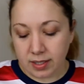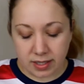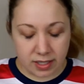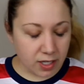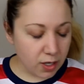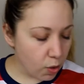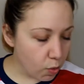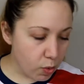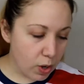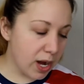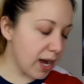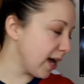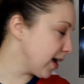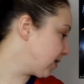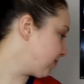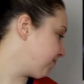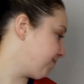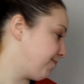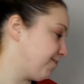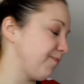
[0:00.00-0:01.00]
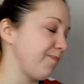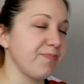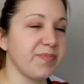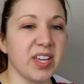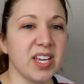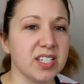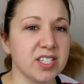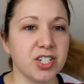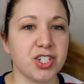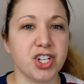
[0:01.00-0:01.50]
you know what?
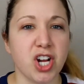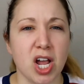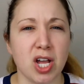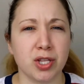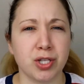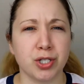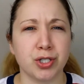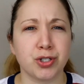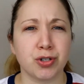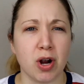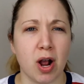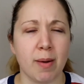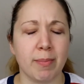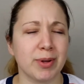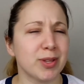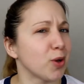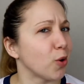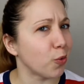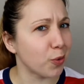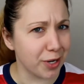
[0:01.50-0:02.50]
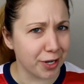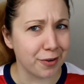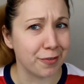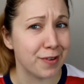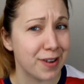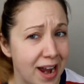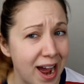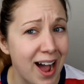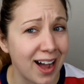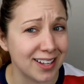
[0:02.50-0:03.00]
that's a childhood trauma that we
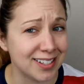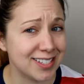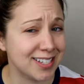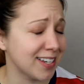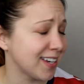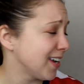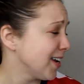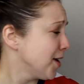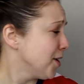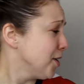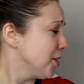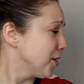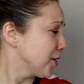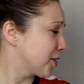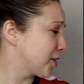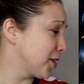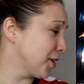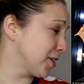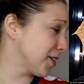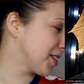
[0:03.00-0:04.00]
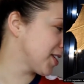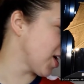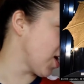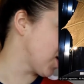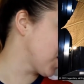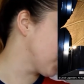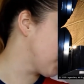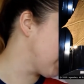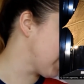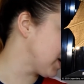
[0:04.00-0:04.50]
are not gonna
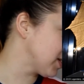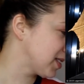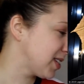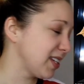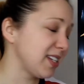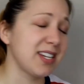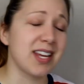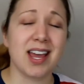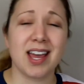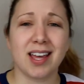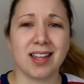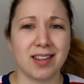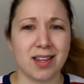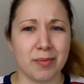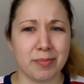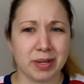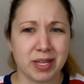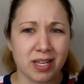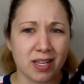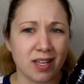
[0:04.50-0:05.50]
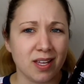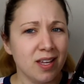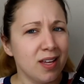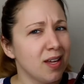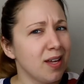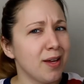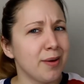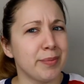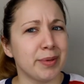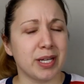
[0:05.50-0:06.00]
talk about today. Let me
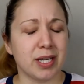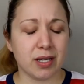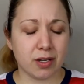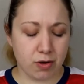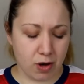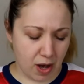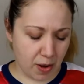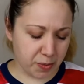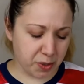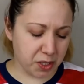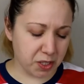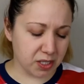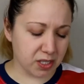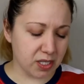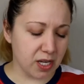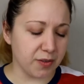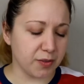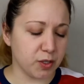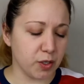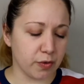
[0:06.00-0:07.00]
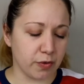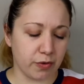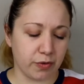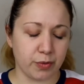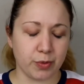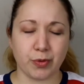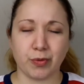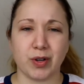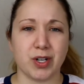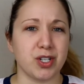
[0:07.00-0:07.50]
grab, this is leftover
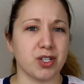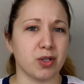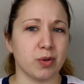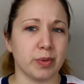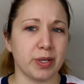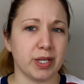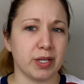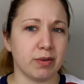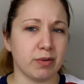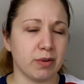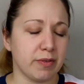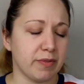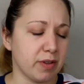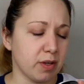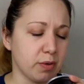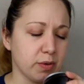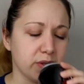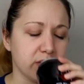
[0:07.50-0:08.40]
from the Ranger Week in Review.